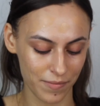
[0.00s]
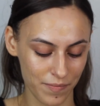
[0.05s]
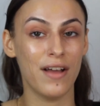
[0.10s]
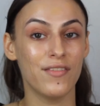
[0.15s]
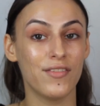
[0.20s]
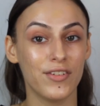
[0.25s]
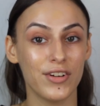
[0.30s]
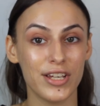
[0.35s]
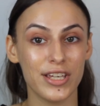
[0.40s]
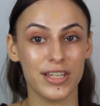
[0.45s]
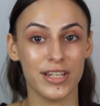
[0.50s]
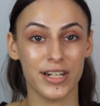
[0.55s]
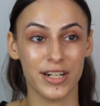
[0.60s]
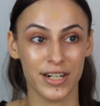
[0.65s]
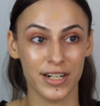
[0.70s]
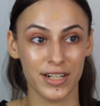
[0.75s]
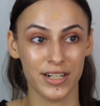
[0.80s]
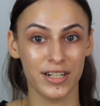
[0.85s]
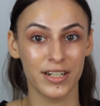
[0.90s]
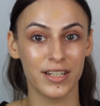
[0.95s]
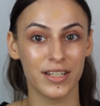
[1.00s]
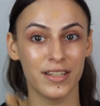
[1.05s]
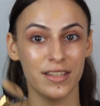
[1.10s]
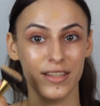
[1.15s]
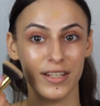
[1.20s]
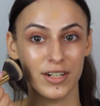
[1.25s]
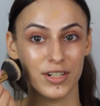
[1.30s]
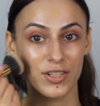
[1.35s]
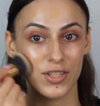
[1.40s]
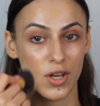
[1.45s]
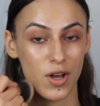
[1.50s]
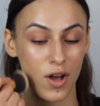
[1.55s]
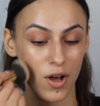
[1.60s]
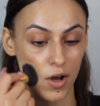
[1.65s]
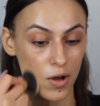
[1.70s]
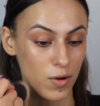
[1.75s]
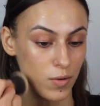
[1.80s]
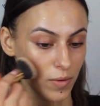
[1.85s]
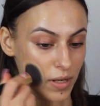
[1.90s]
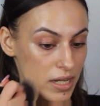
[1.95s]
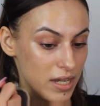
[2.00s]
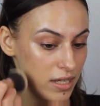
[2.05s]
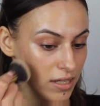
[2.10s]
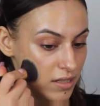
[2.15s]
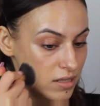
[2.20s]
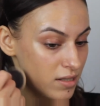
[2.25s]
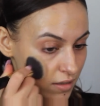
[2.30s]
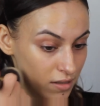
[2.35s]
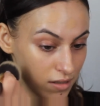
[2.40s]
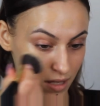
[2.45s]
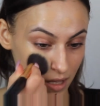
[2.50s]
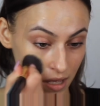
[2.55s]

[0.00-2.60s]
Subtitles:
Every year there's always